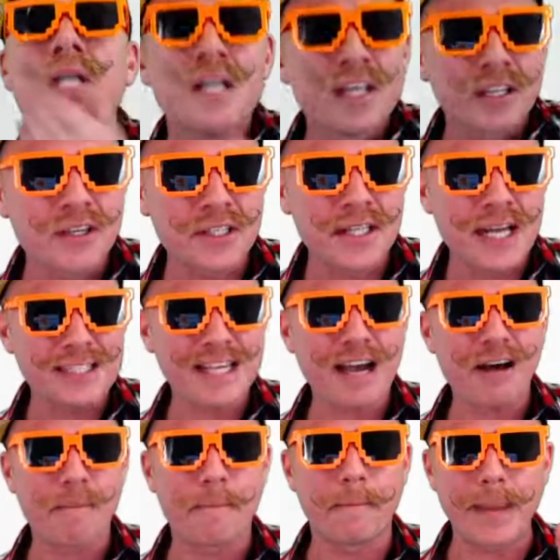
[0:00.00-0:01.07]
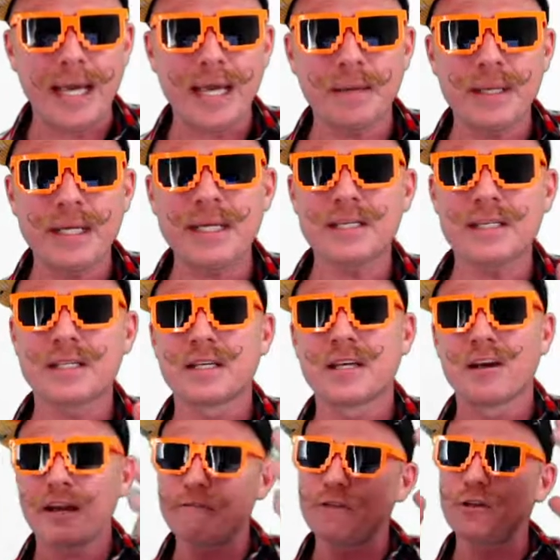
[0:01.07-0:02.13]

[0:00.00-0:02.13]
Because that's how babies, if you